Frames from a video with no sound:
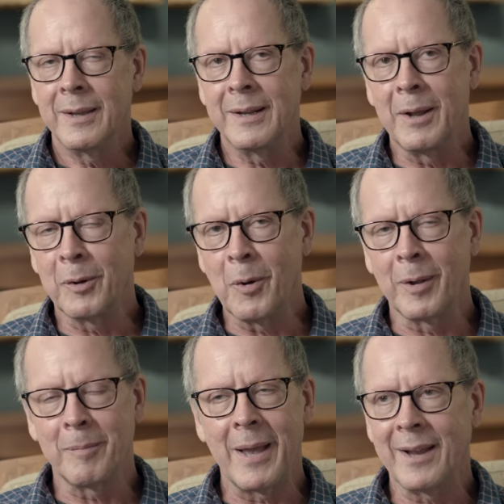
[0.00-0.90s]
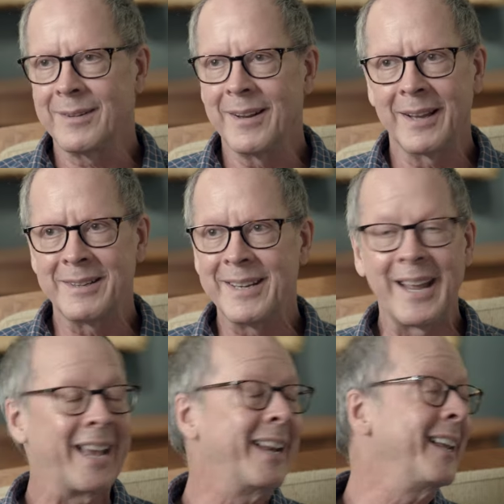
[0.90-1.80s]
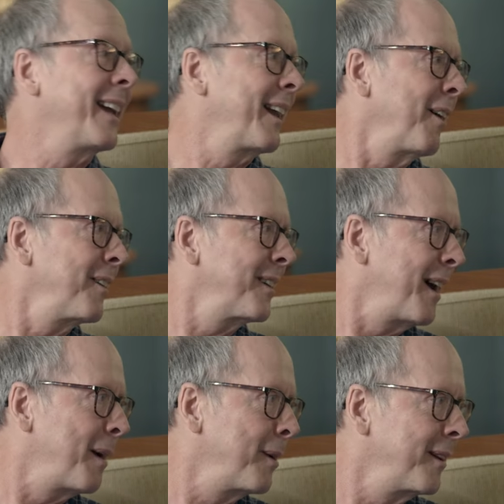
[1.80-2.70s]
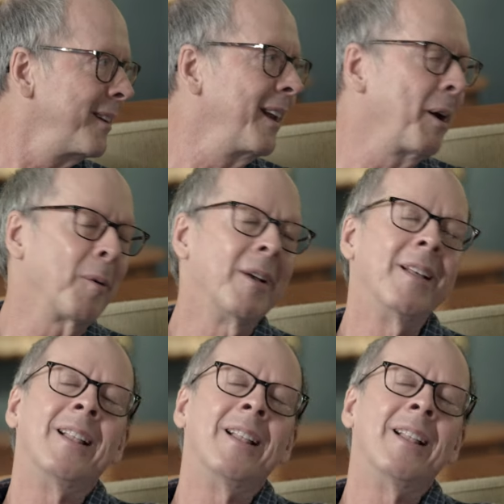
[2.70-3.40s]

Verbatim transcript: you know, going back to 1980 and our time at, you know,